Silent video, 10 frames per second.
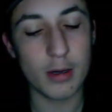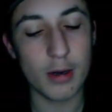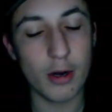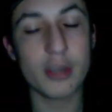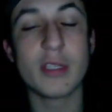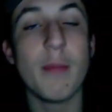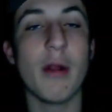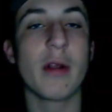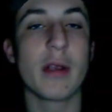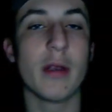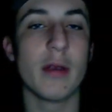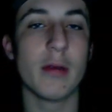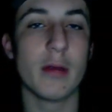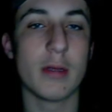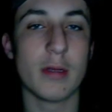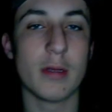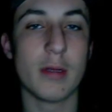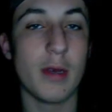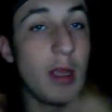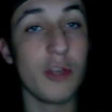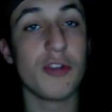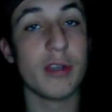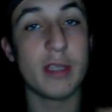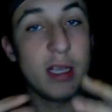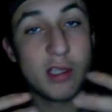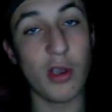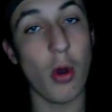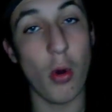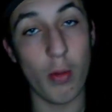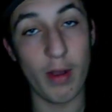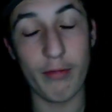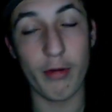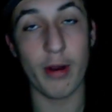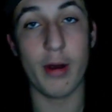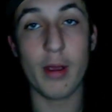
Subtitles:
hurts America interest as a whole, my friend.